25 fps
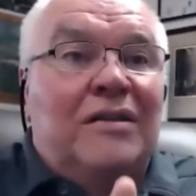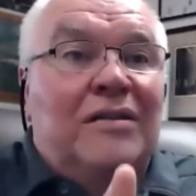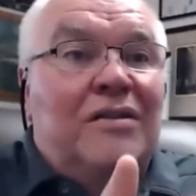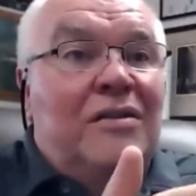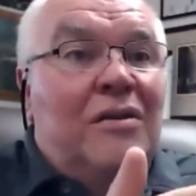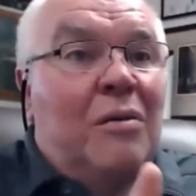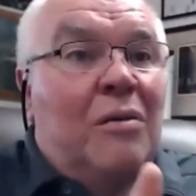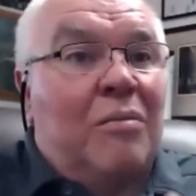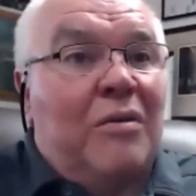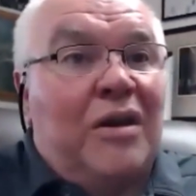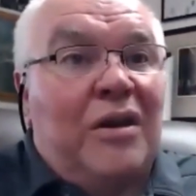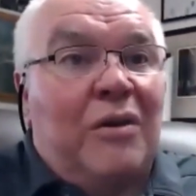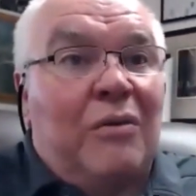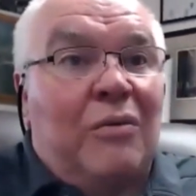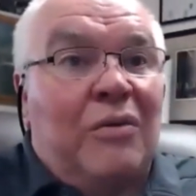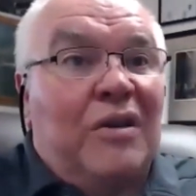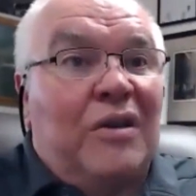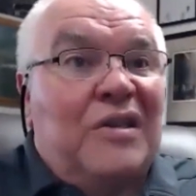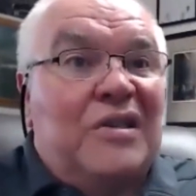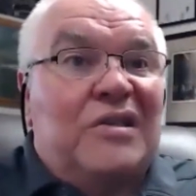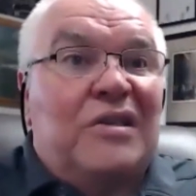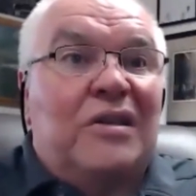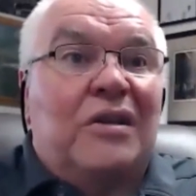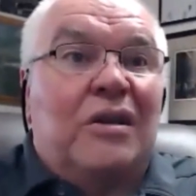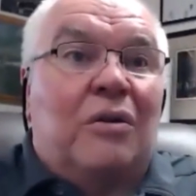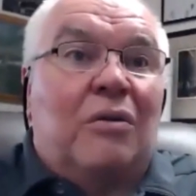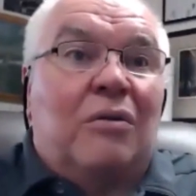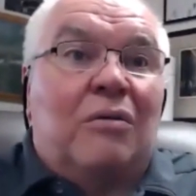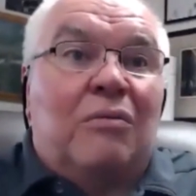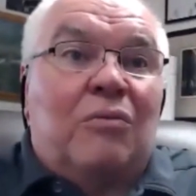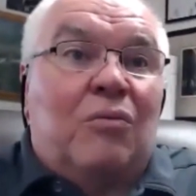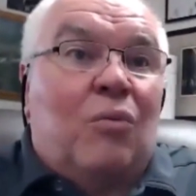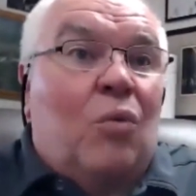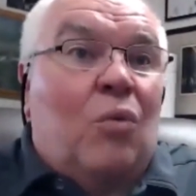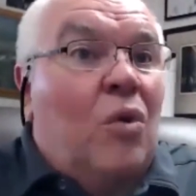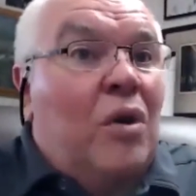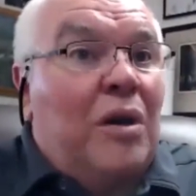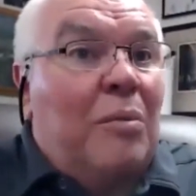nobody really is going to
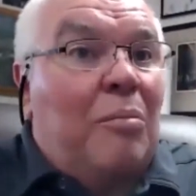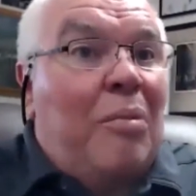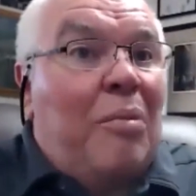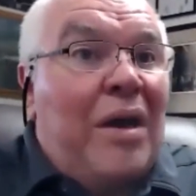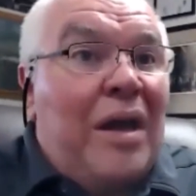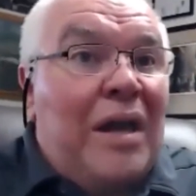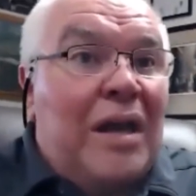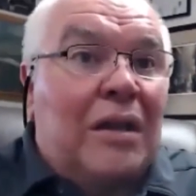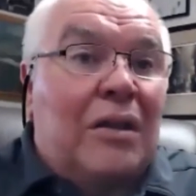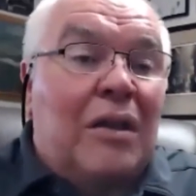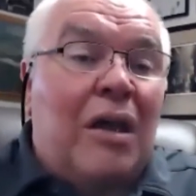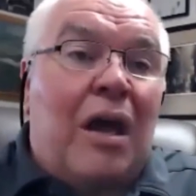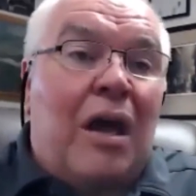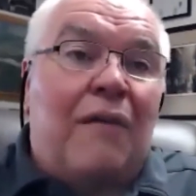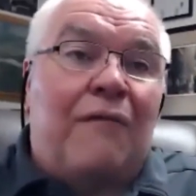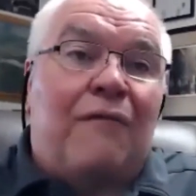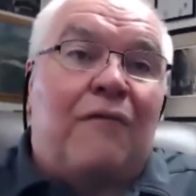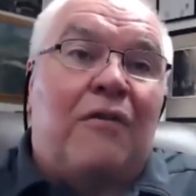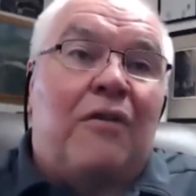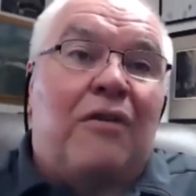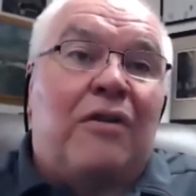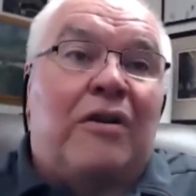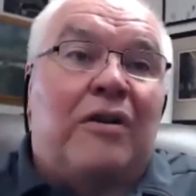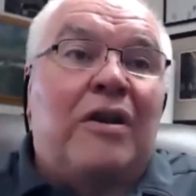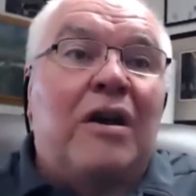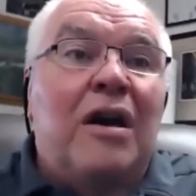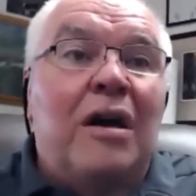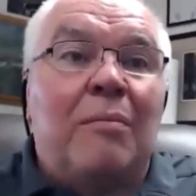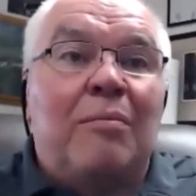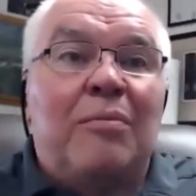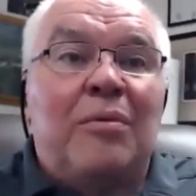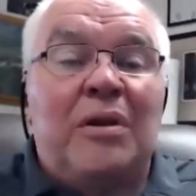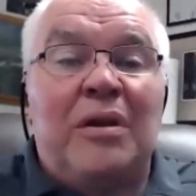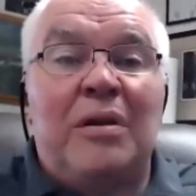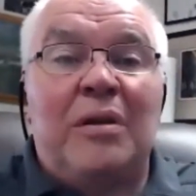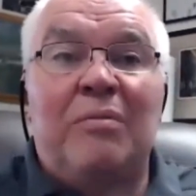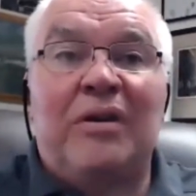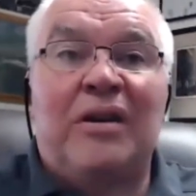want to pay a lot for their
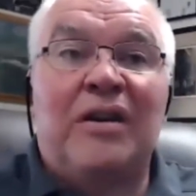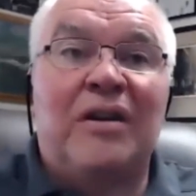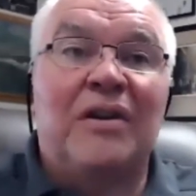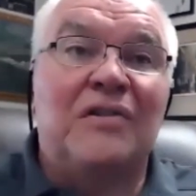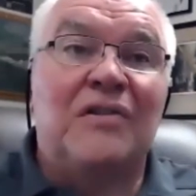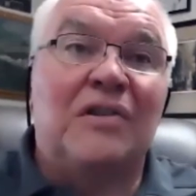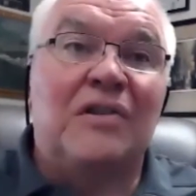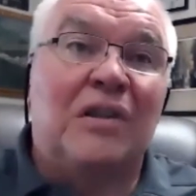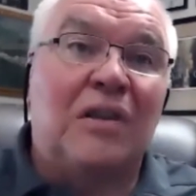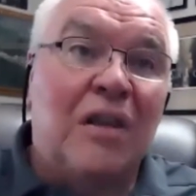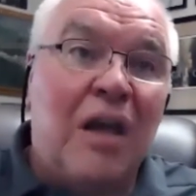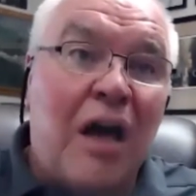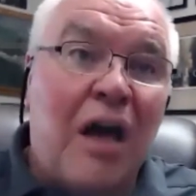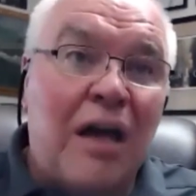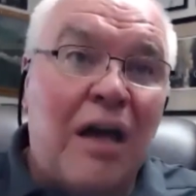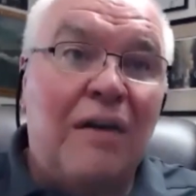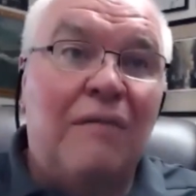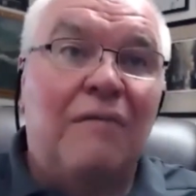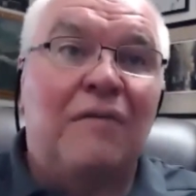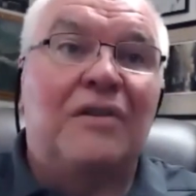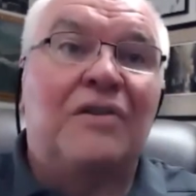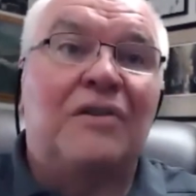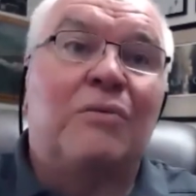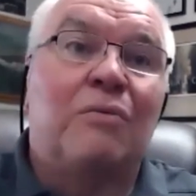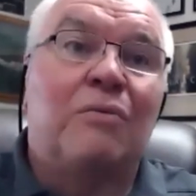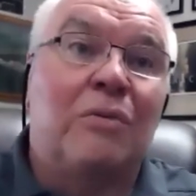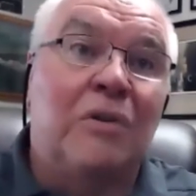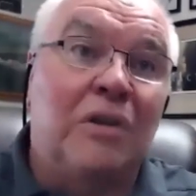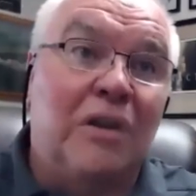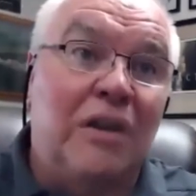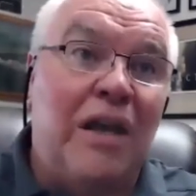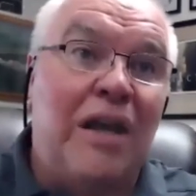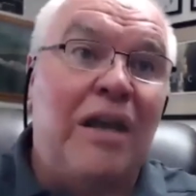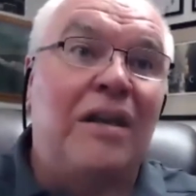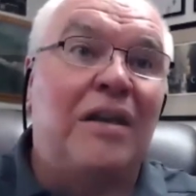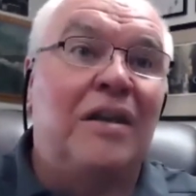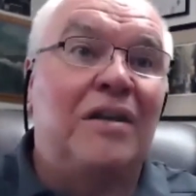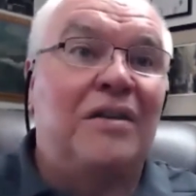company because a lot of it's
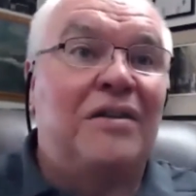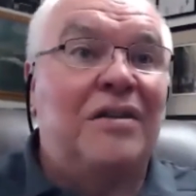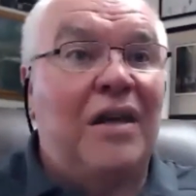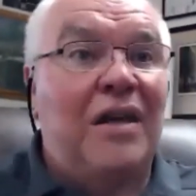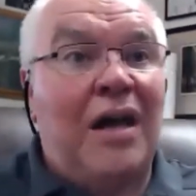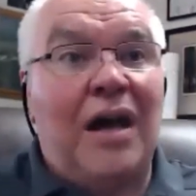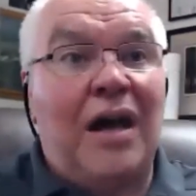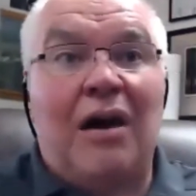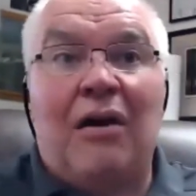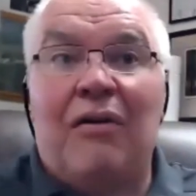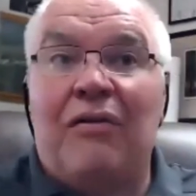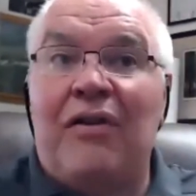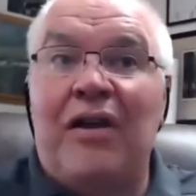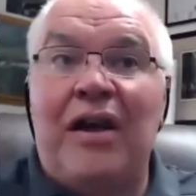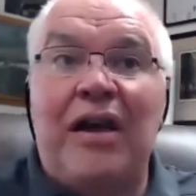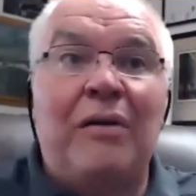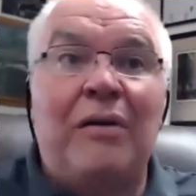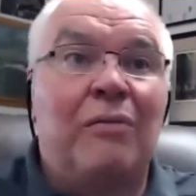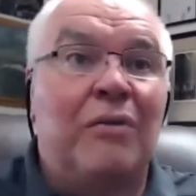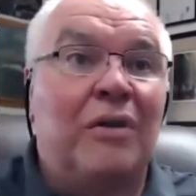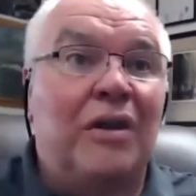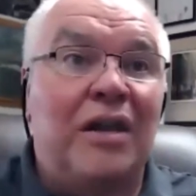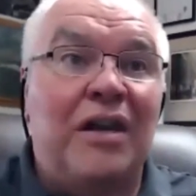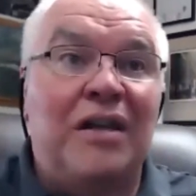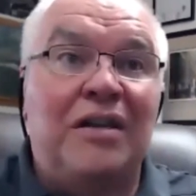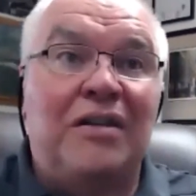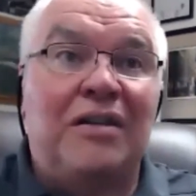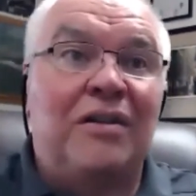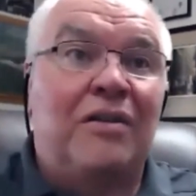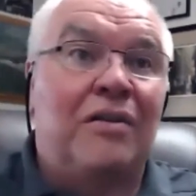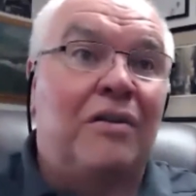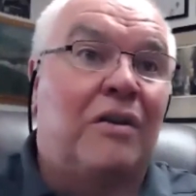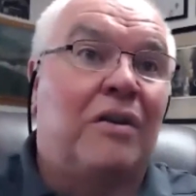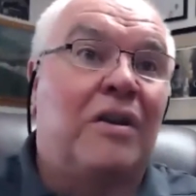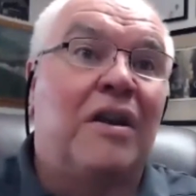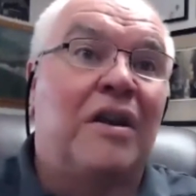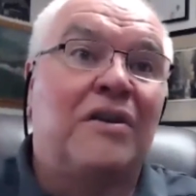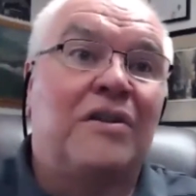related to how they relate to
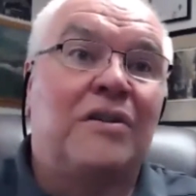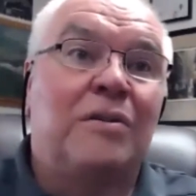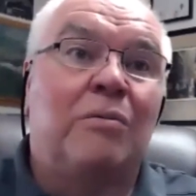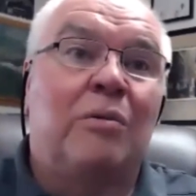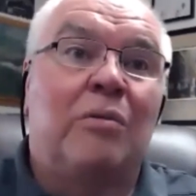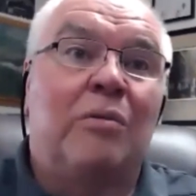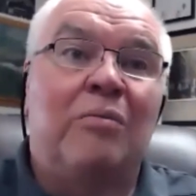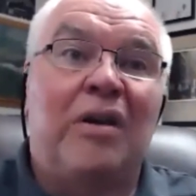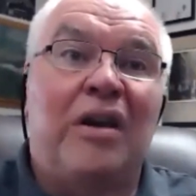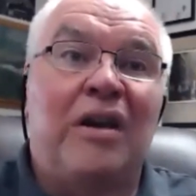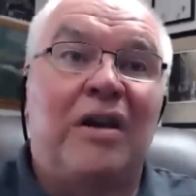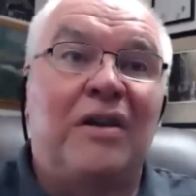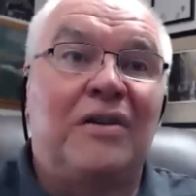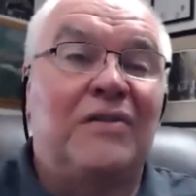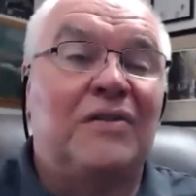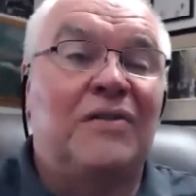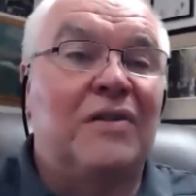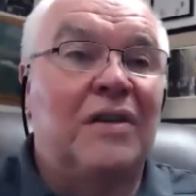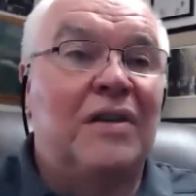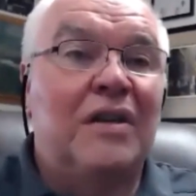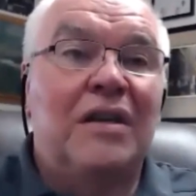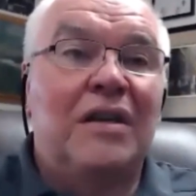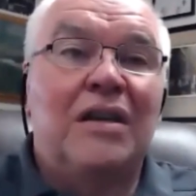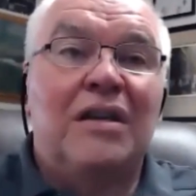their customer base.